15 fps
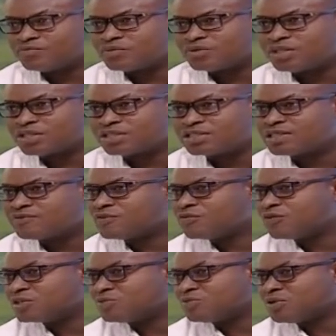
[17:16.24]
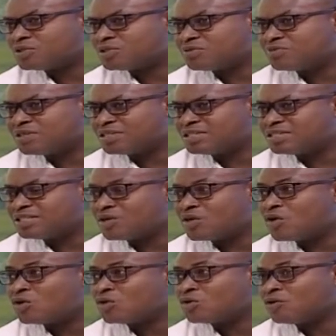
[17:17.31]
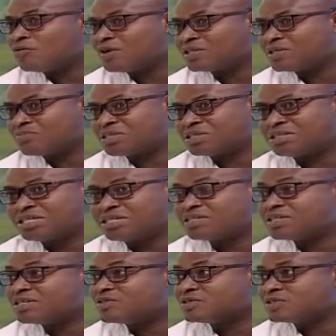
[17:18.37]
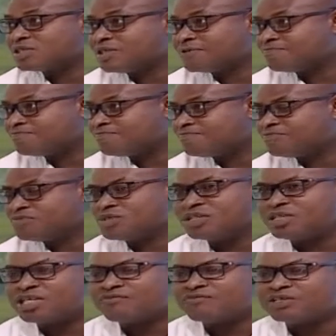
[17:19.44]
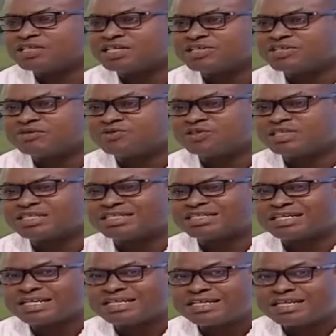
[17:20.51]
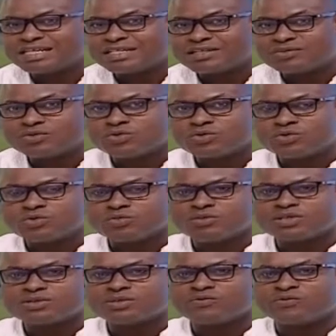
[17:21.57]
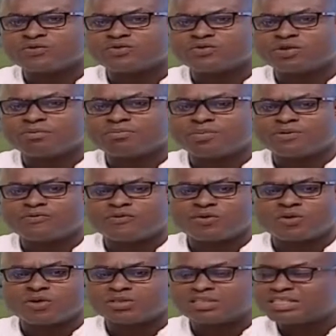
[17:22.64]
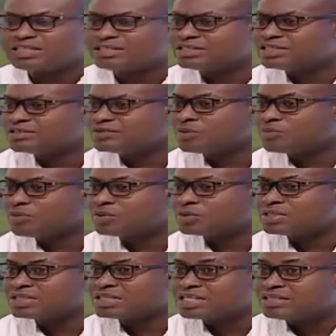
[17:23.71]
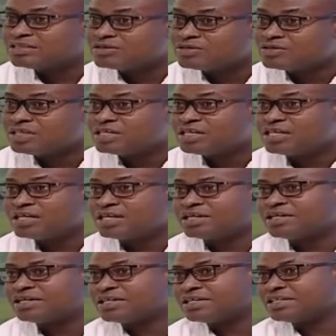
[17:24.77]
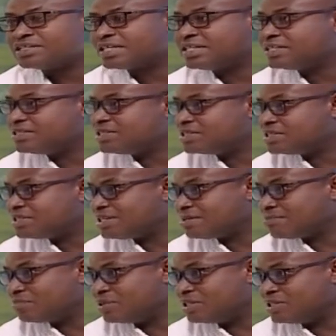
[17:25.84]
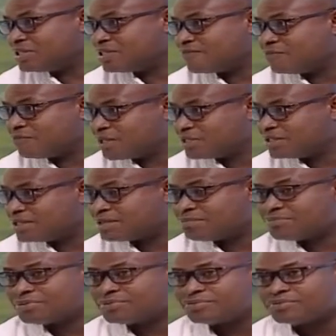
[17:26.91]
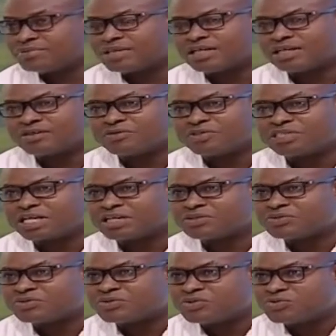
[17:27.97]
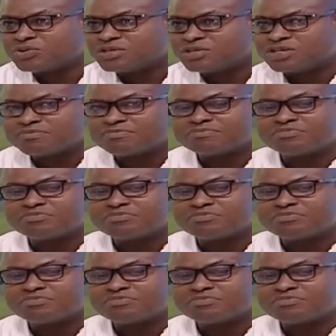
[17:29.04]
A civil responsibility all of us must take seriously. The invitation was extended to Mr. Fosu Ampofo contingent upon certain uh, intelligence that the police have picked up, uh, which has to do with him.